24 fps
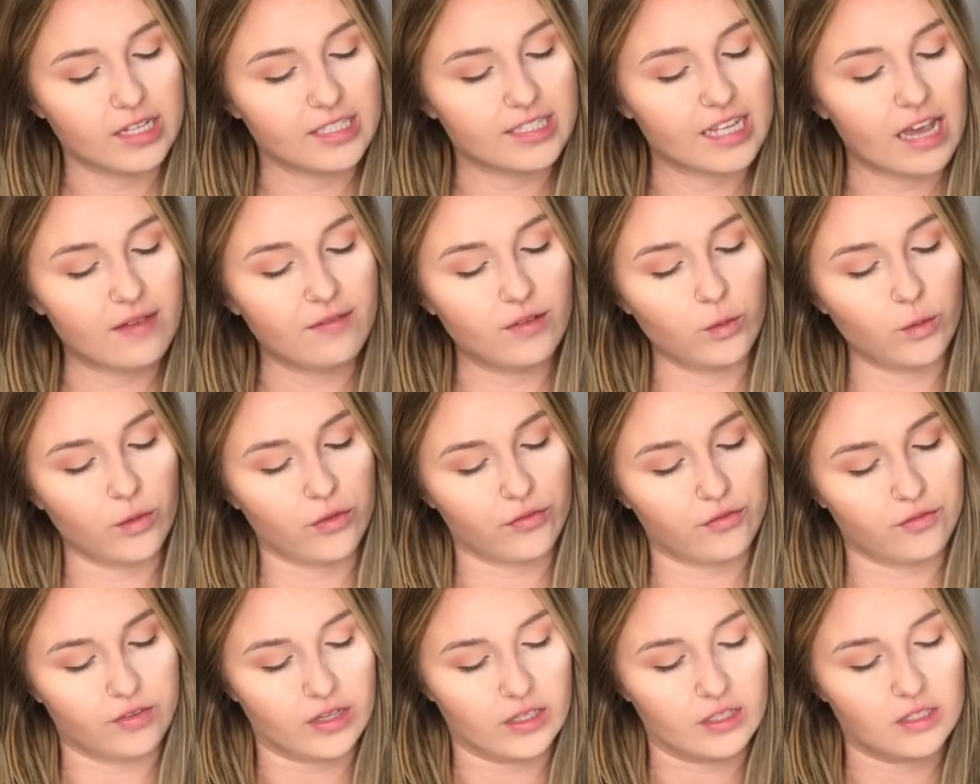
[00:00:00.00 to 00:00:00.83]
dive in
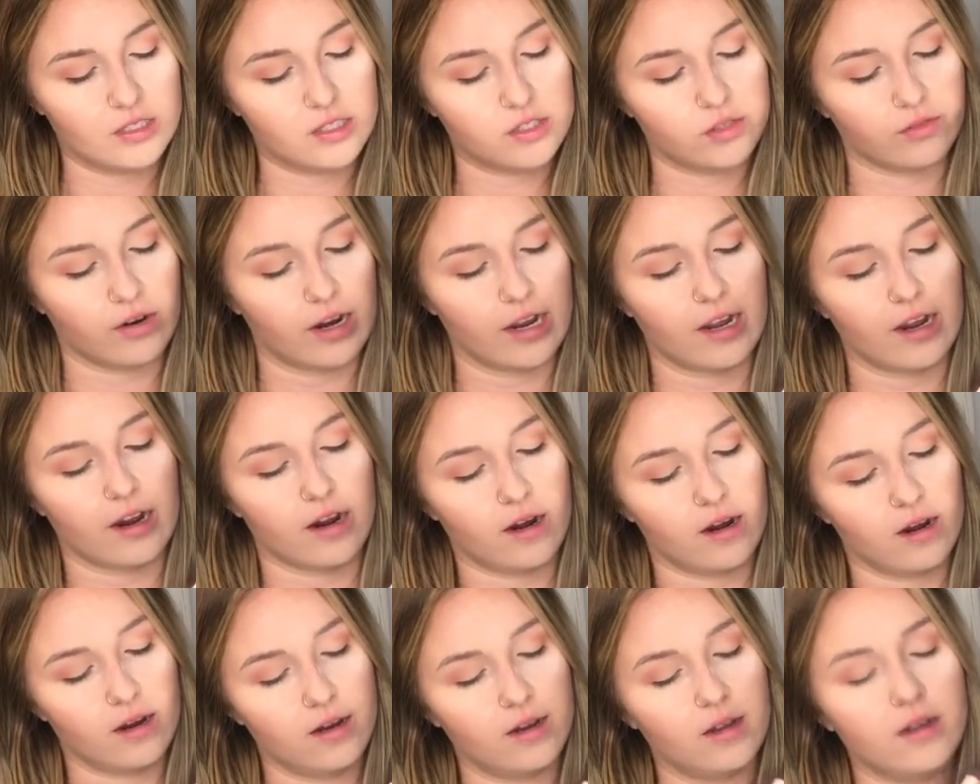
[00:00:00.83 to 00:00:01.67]
with Feels right
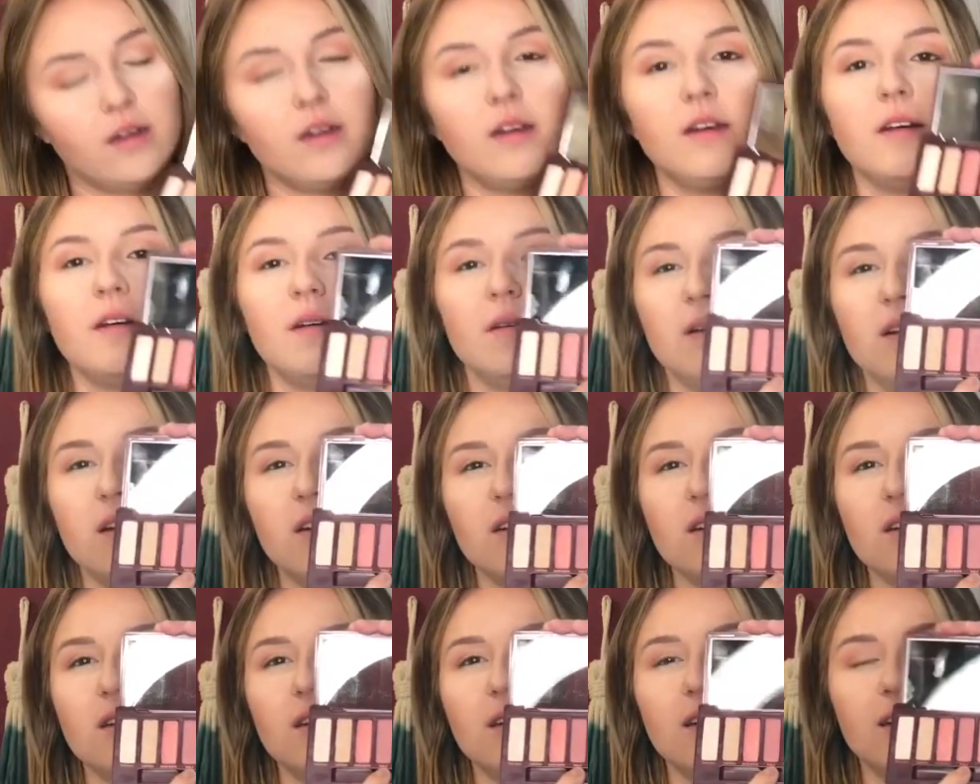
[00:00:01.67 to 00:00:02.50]
here.
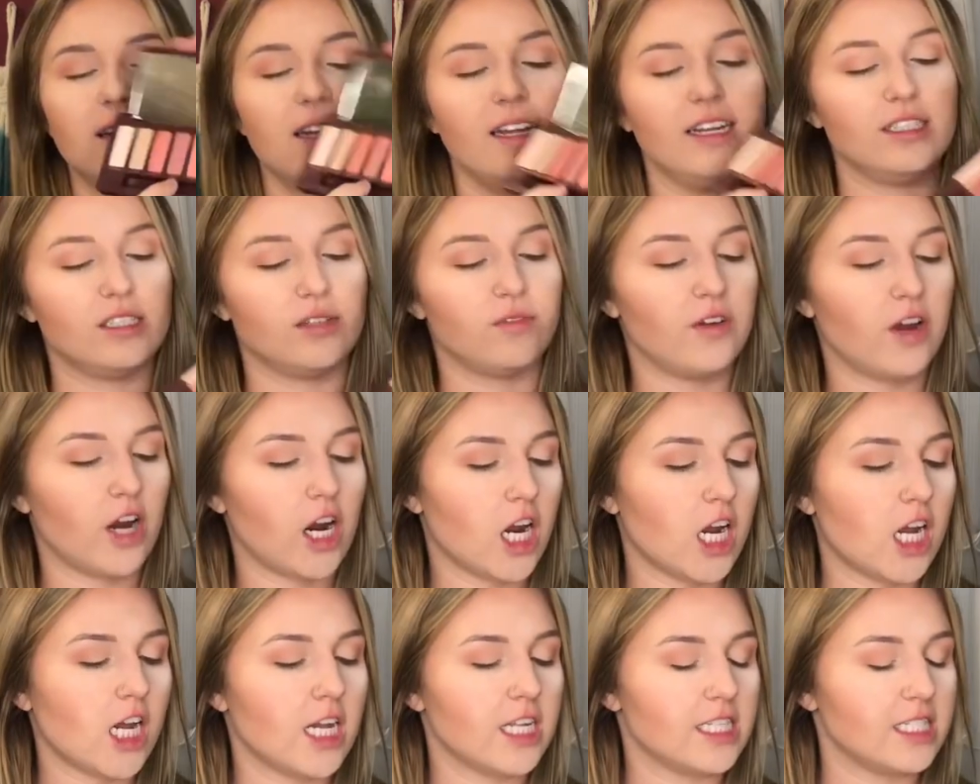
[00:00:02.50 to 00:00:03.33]
It's
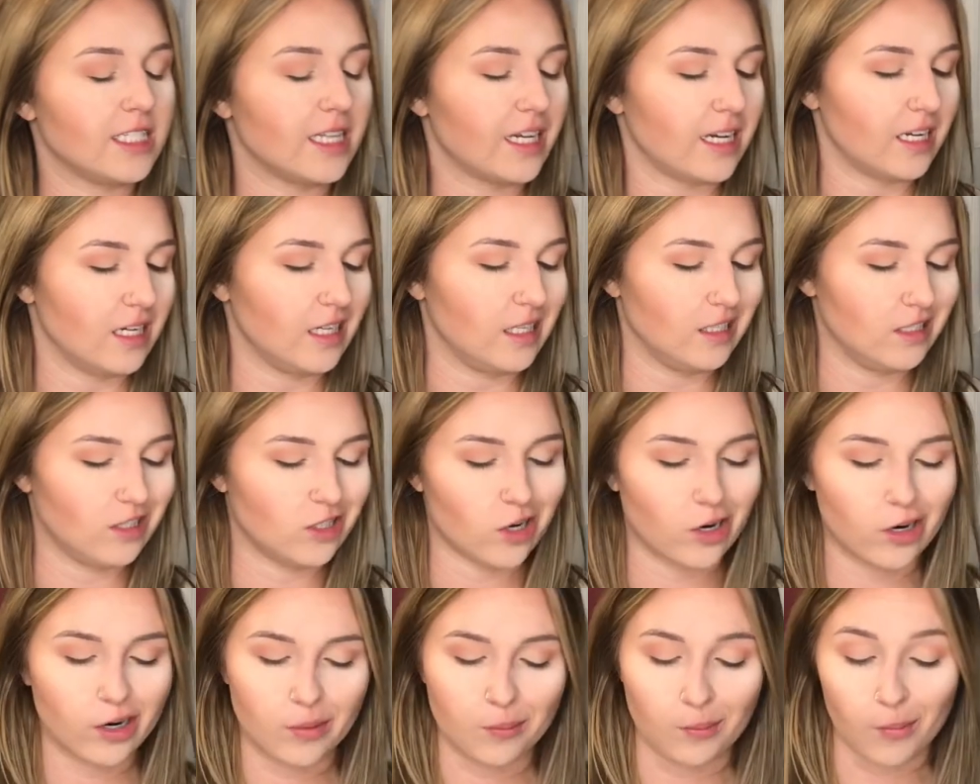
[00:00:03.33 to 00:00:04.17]
like a
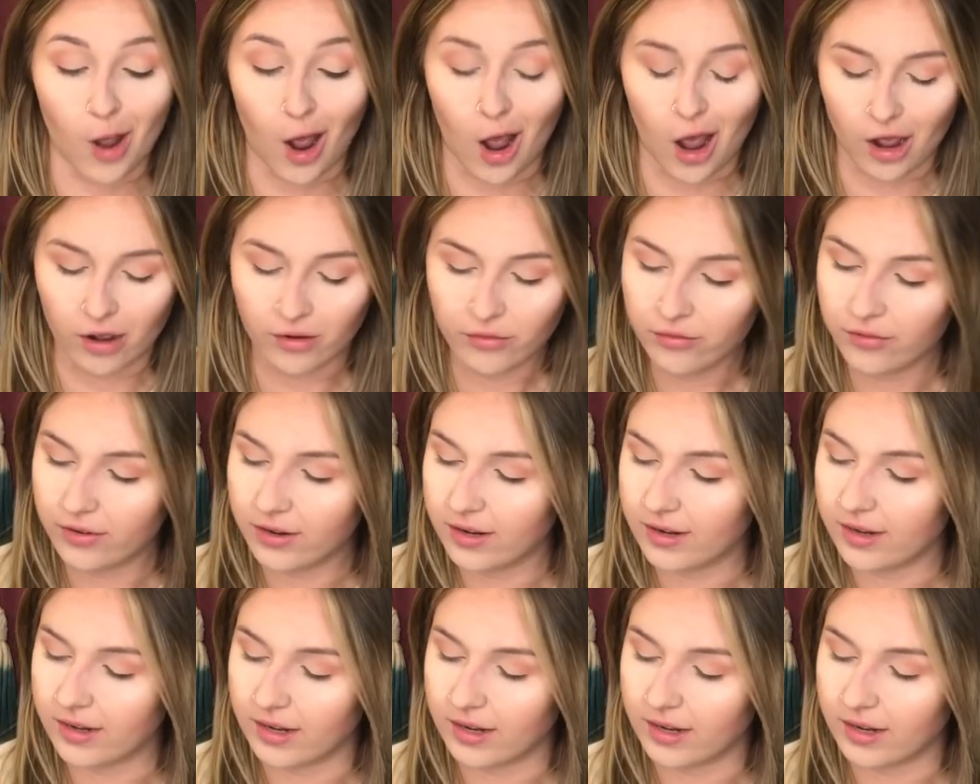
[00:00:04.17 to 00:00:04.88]
dark mauve.